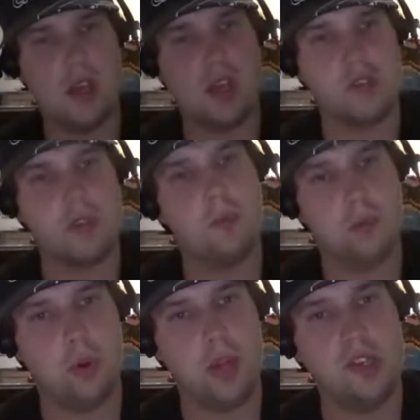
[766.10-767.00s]
is a
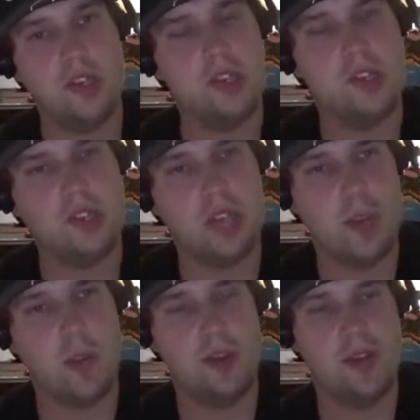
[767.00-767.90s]
pretty decent
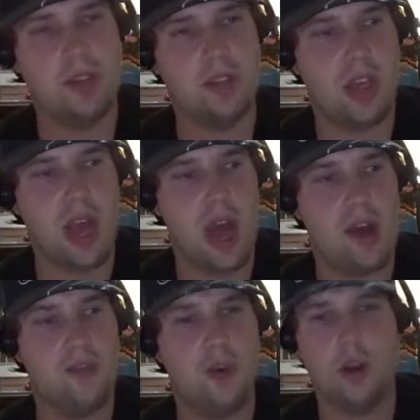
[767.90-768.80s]
team. I think they
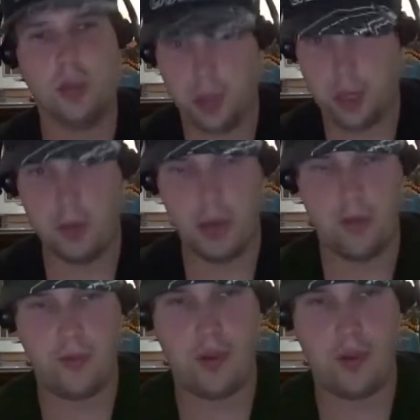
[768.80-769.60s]
have a good amount of free